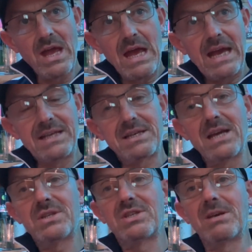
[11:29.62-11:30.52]
it
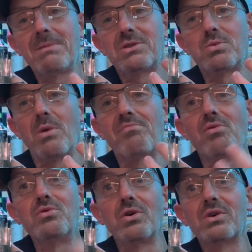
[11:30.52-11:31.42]
tastes similar to what
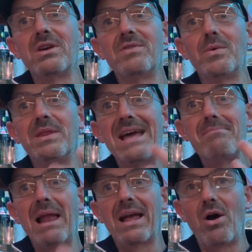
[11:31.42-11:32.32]
Brewdog give you in their
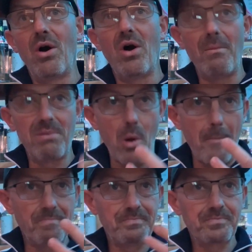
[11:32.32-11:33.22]
Black Heart, but
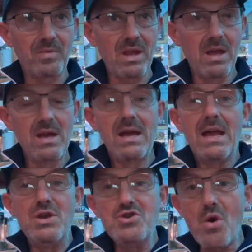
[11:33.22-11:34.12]

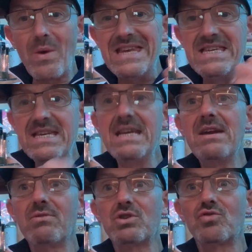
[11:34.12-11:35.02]
nowhere near
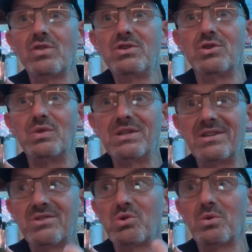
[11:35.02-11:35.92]
as stringent. This is
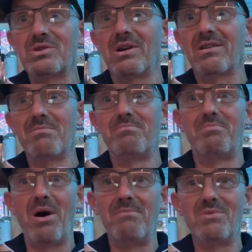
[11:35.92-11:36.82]
sort of like a
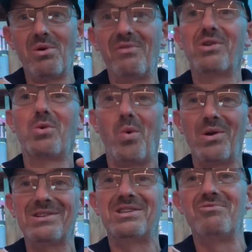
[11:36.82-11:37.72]
more of a
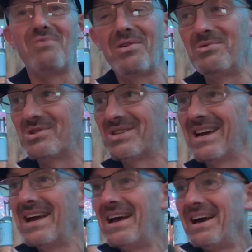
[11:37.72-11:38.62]
quality roast.
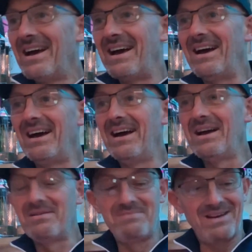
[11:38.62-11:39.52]

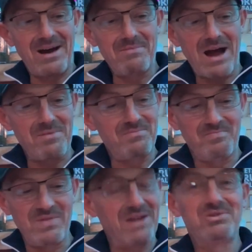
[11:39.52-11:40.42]
I'm
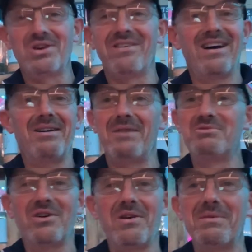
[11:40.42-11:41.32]
sorry,
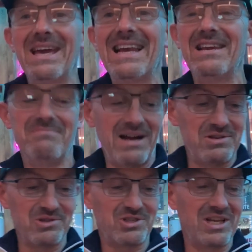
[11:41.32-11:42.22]
I'm giggling, but I
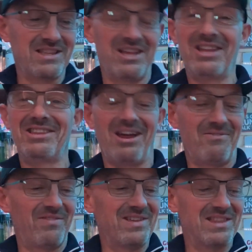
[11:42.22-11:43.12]
just think that I
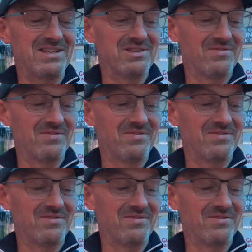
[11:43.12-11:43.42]
think these